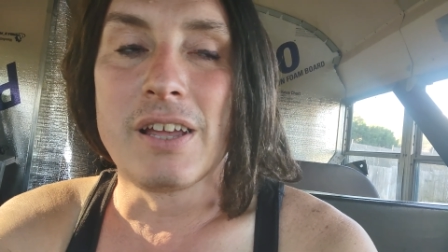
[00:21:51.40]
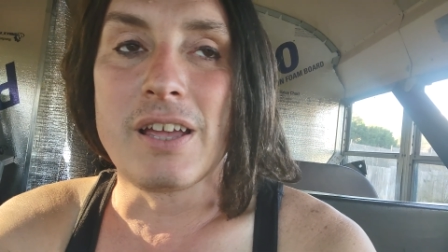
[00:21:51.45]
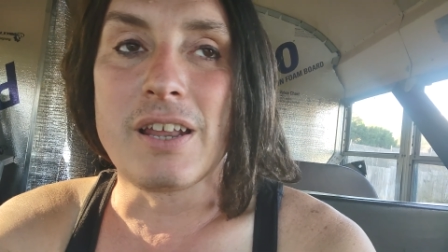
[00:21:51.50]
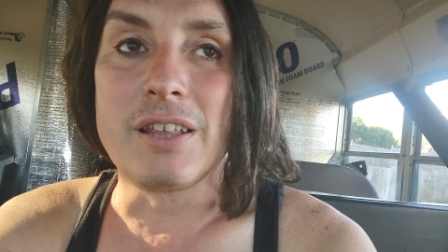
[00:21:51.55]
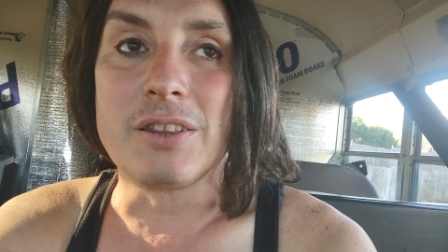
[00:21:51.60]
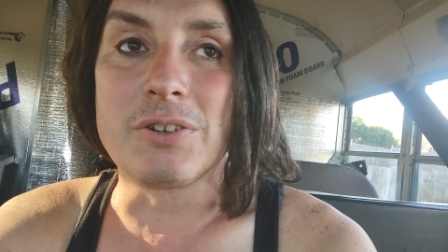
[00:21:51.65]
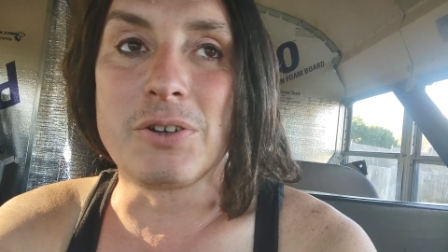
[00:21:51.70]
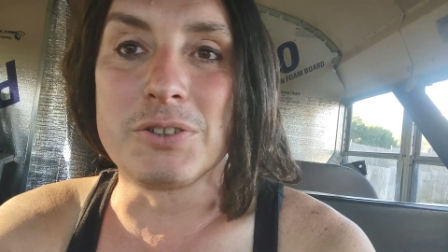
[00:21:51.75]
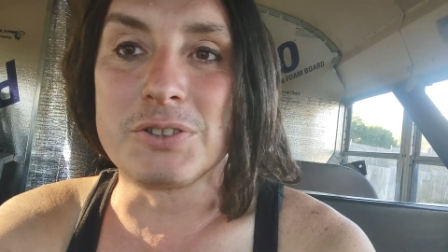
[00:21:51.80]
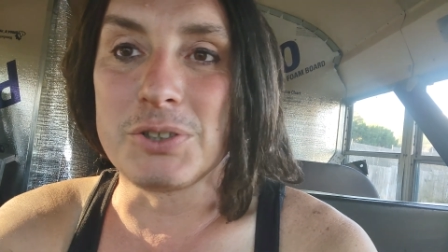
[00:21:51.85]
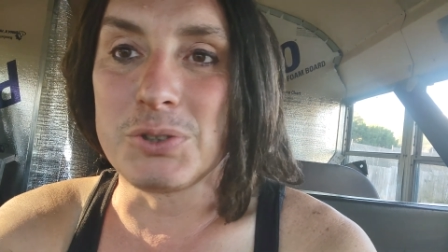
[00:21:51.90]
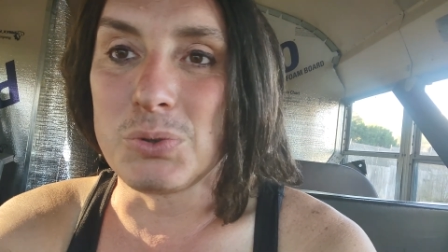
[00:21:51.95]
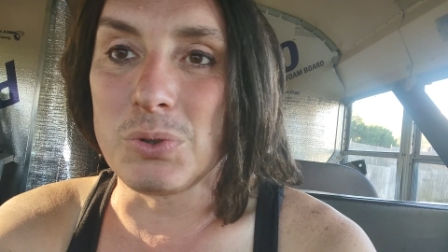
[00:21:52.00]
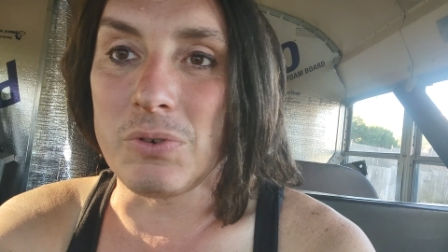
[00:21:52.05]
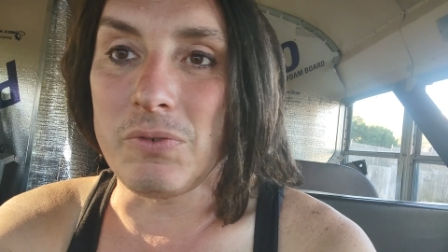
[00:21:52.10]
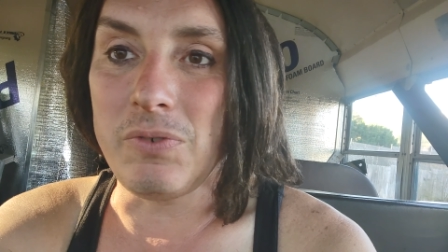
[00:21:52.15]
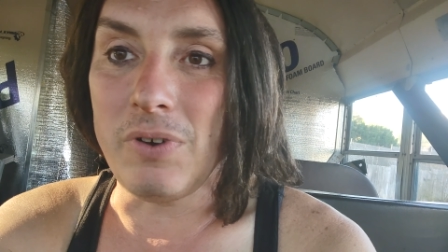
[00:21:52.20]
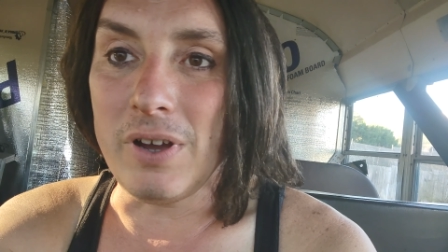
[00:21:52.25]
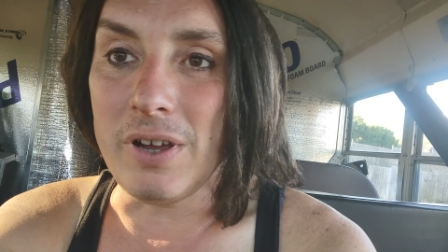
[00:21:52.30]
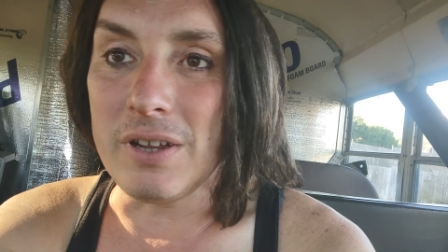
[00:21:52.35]
And it turns
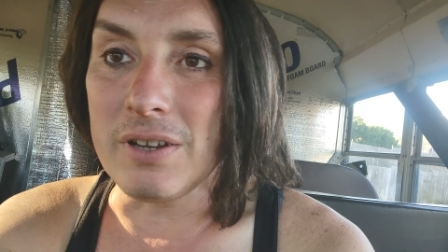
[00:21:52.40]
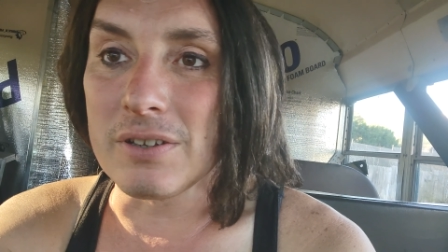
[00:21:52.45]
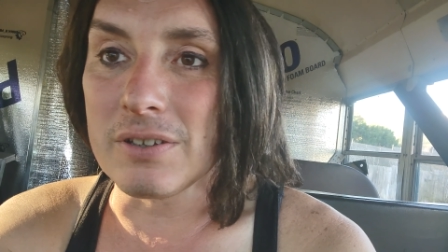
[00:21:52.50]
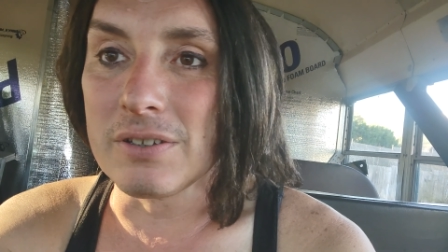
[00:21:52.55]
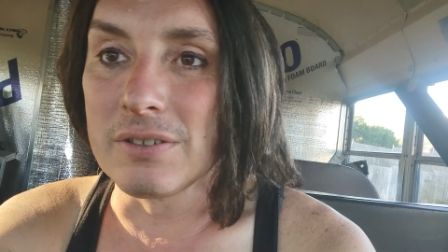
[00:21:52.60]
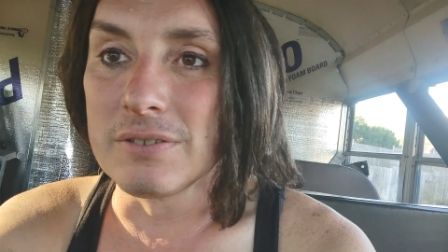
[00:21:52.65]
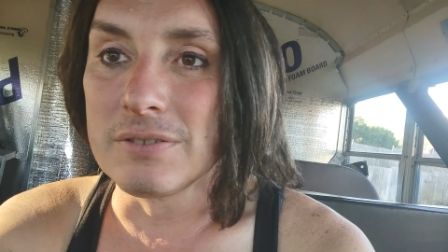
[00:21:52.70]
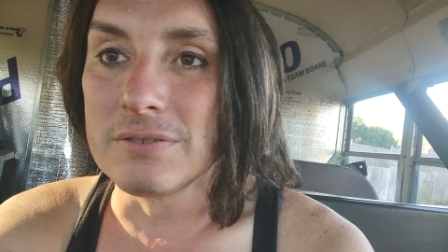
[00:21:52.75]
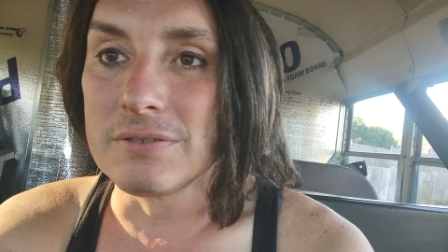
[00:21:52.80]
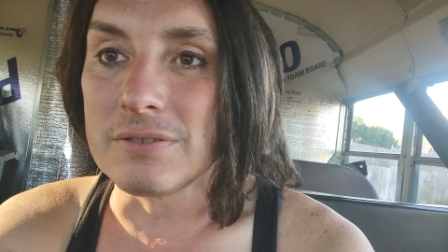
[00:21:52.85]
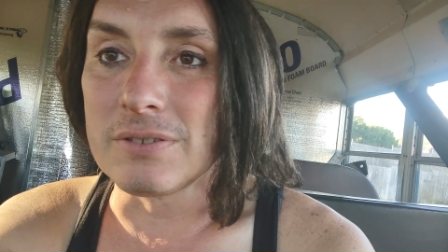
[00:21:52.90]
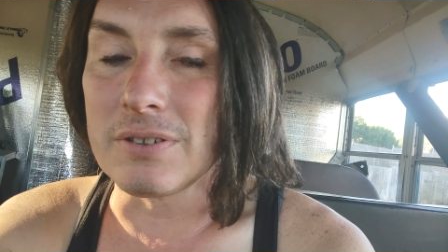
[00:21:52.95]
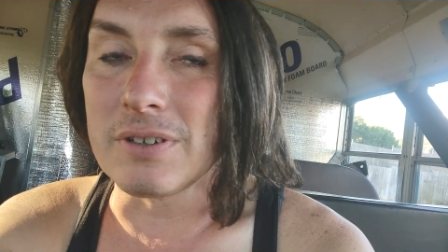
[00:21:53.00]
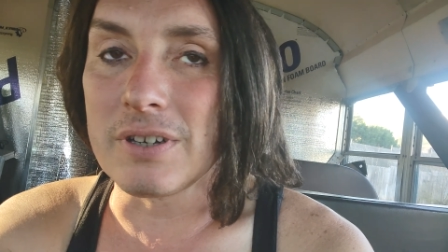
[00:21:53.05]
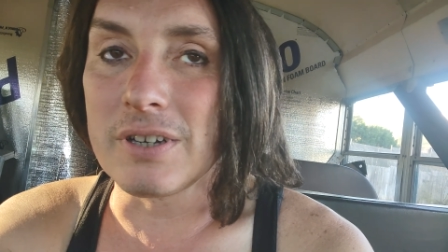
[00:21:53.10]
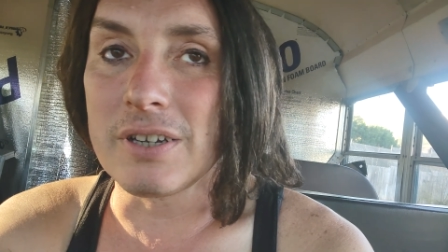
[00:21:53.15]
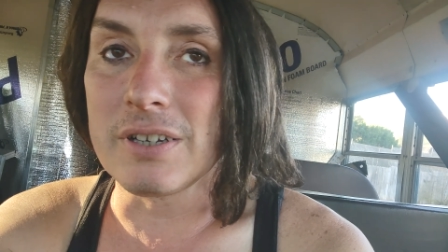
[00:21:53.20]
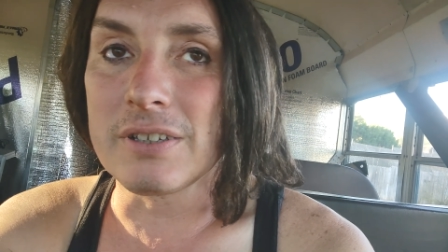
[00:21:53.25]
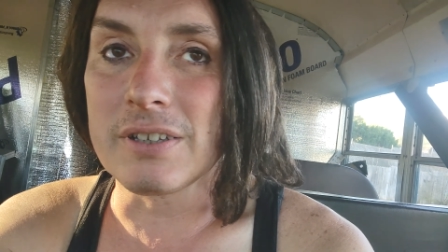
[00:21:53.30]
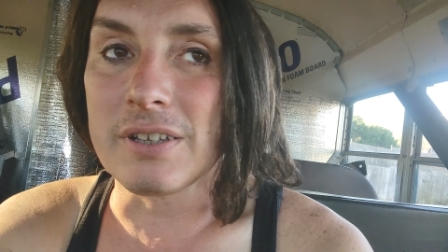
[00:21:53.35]
into a fight,
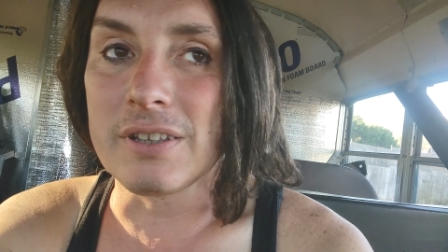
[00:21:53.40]
right?